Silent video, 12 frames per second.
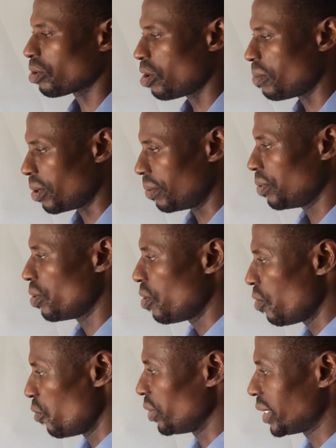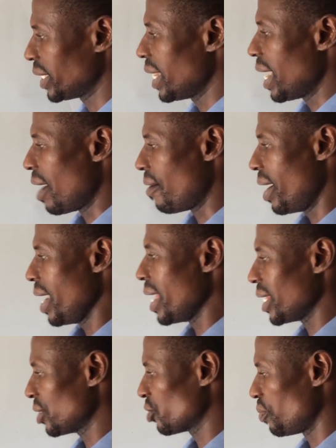to come up with our
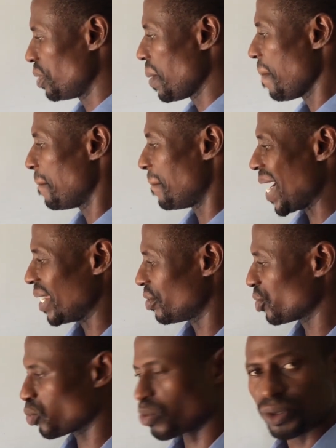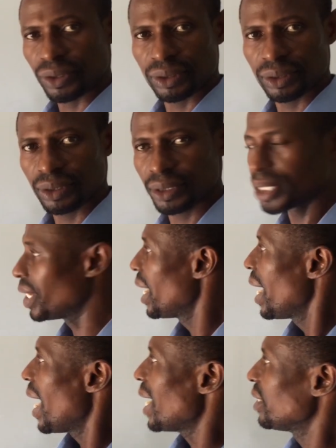s to be minus 1.
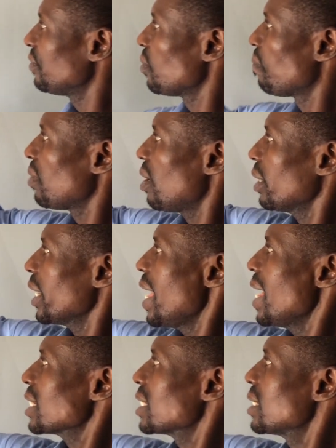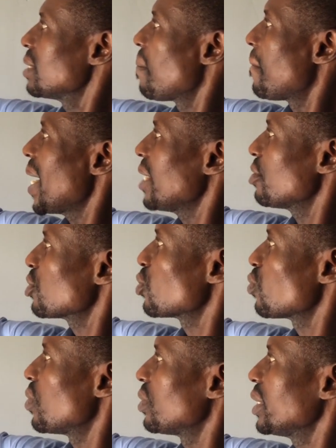And if you plug x
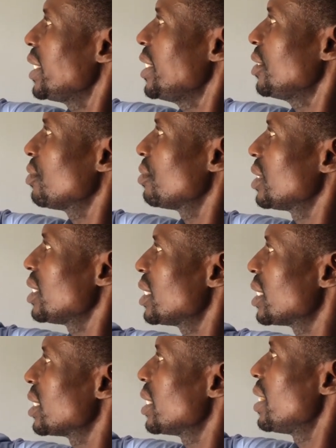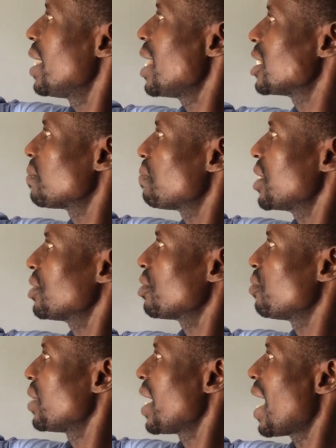minus 1 into this
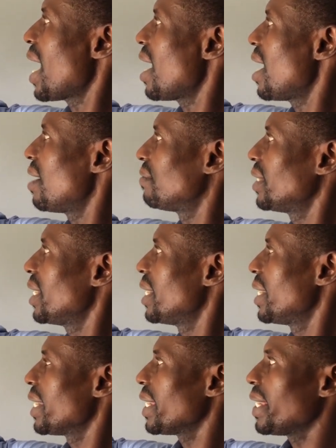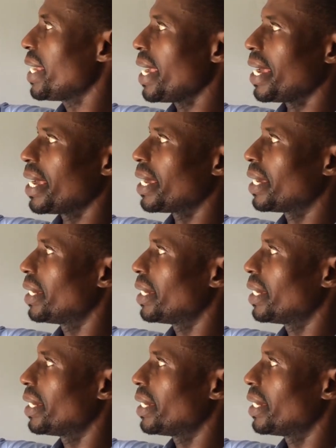expression we have here,